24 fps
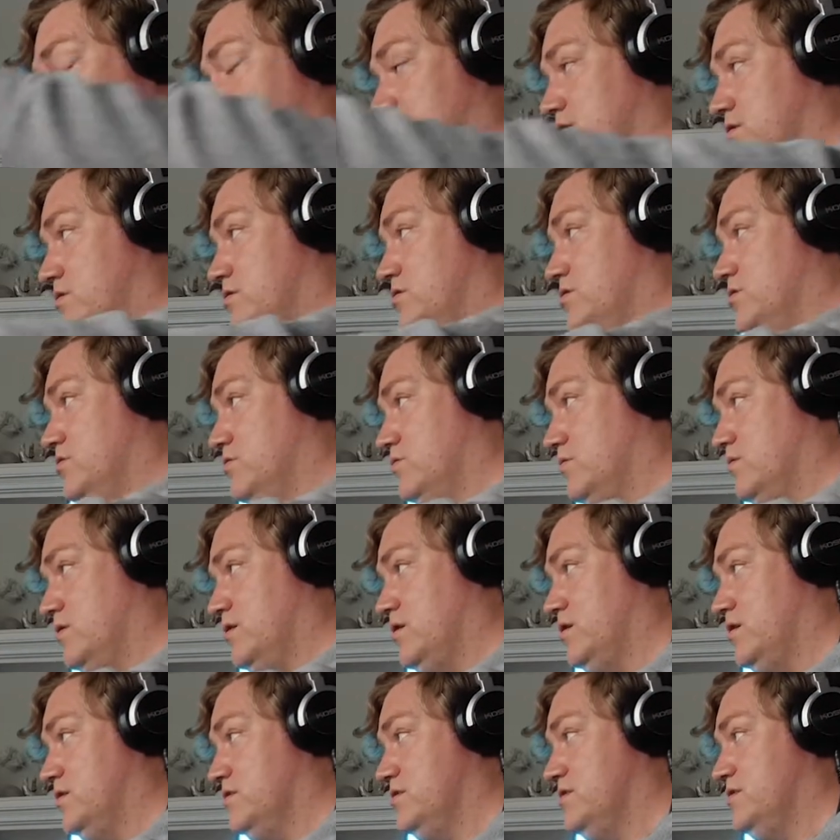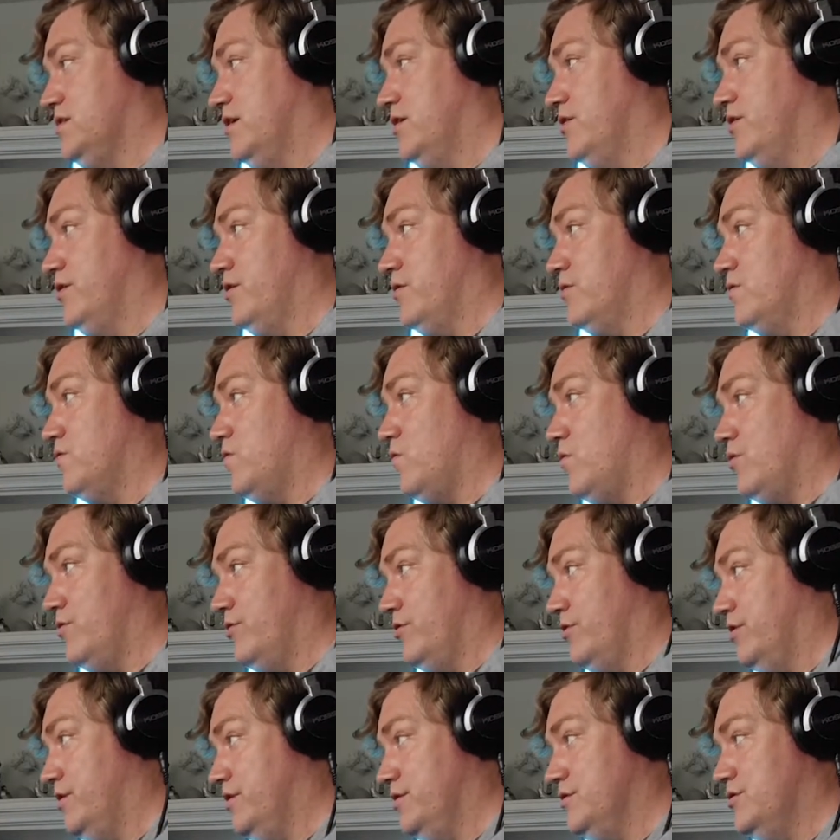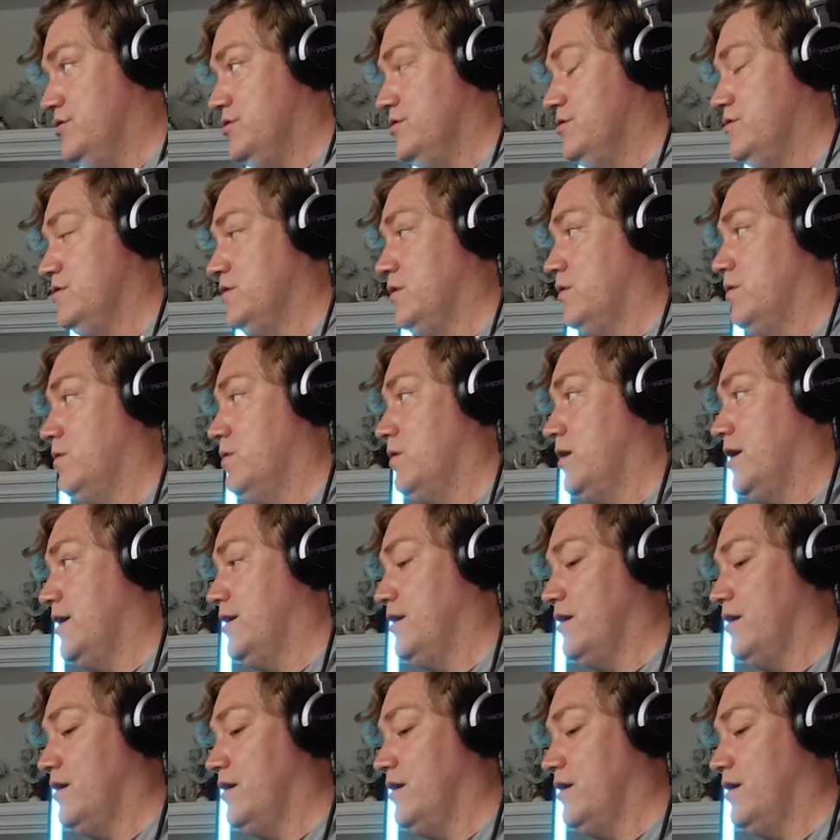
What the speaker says: into a stereo quarter inch, so I